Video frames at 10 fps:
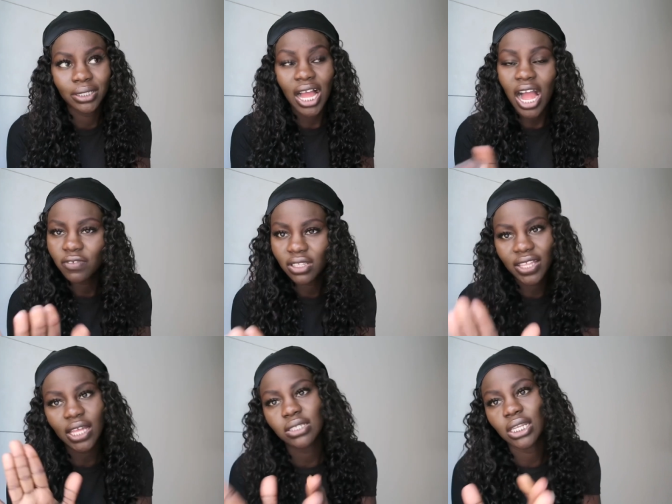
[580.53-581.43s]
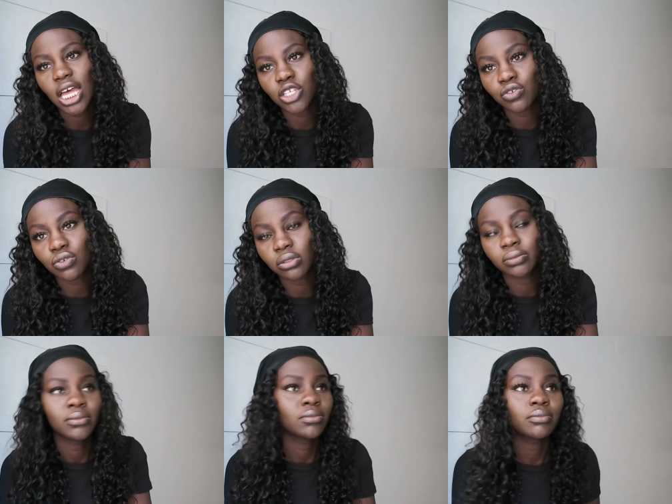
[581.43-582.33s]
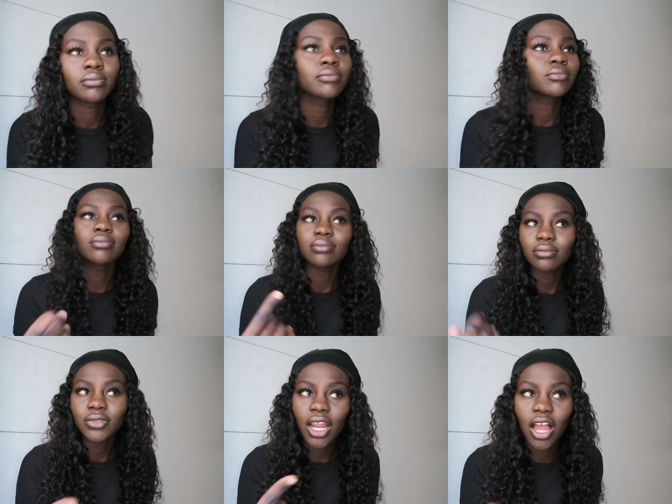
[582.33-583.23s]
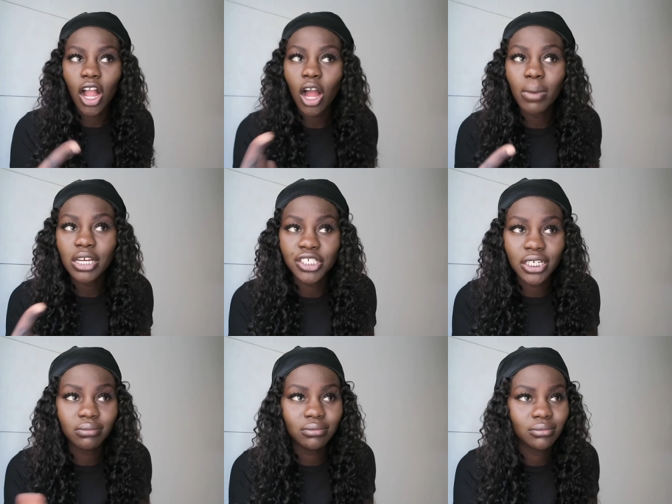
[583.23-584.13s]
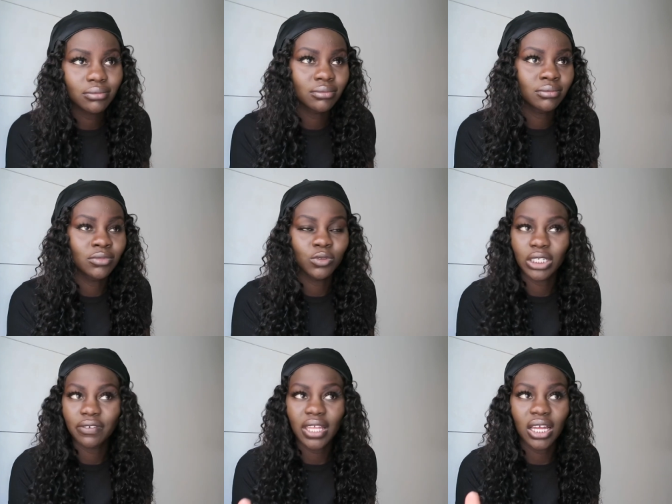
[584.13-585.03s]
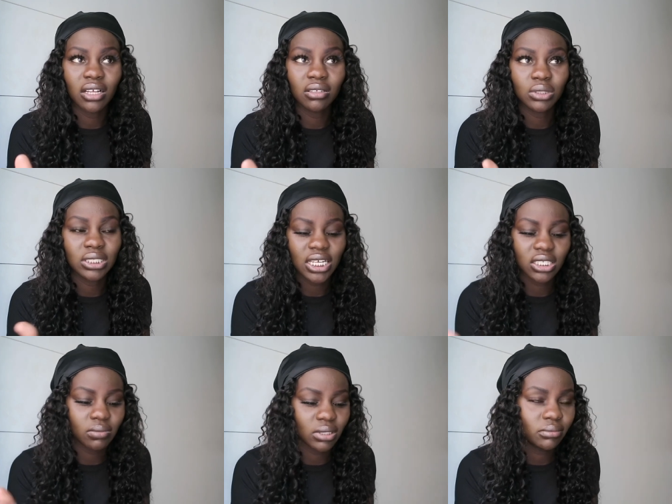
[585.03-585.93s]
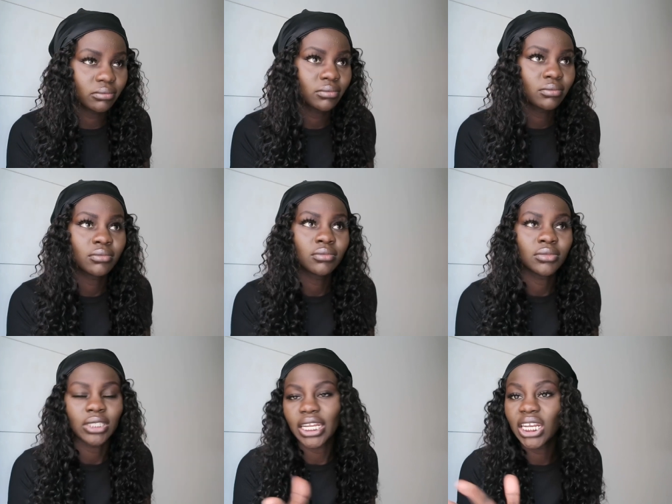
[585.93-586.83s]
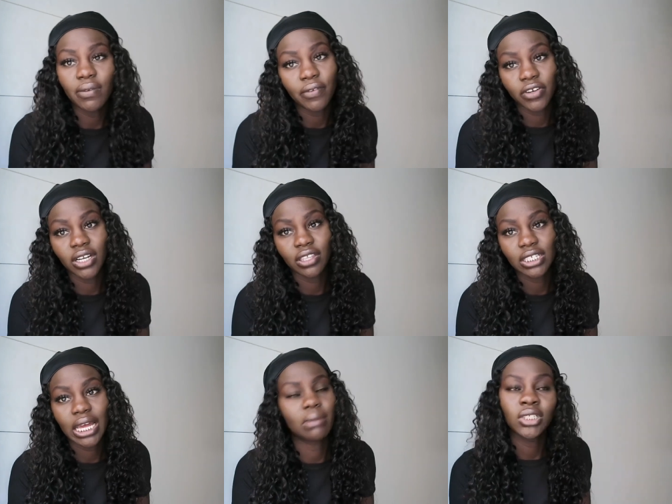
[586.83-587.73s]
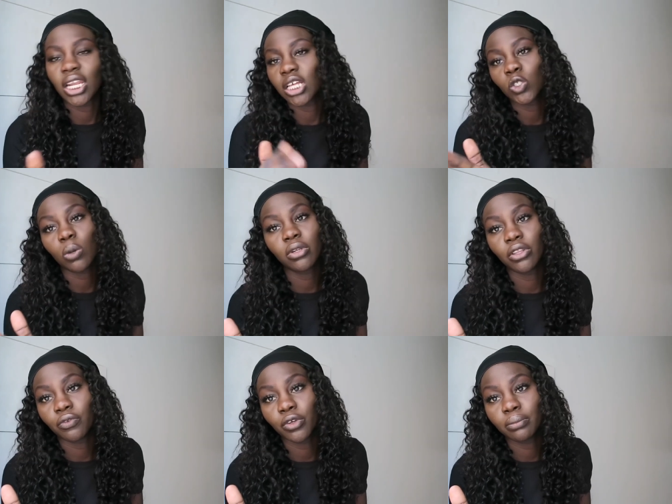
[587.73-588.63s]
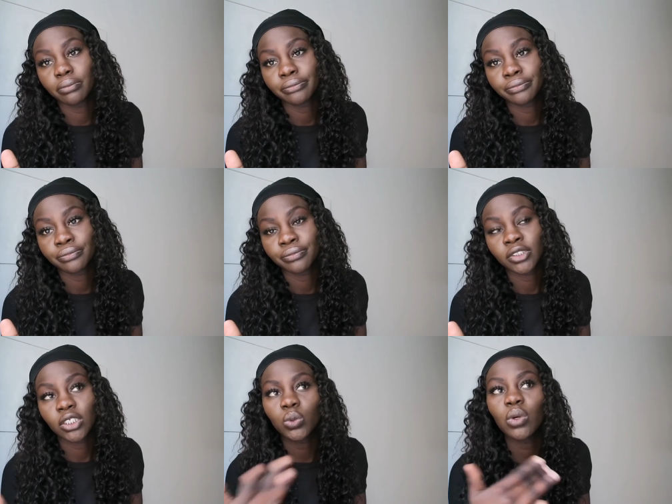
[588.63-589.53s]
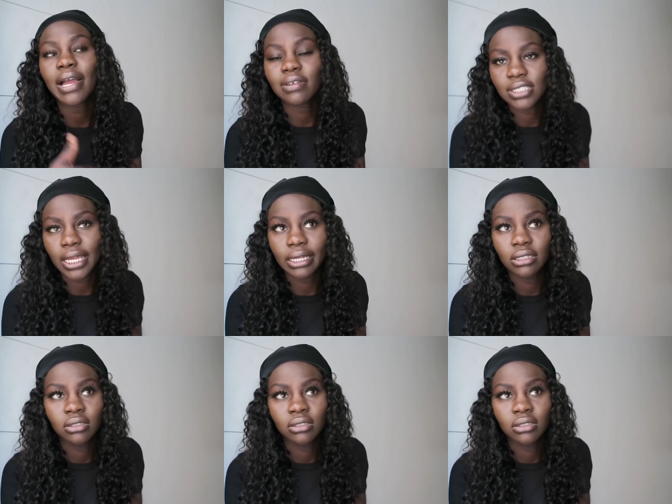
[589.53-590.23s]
After that, that was the last straw. I got my shit, whatever the hell was next to me. I didn't have a friend at the time and I stormed in the room because we were outside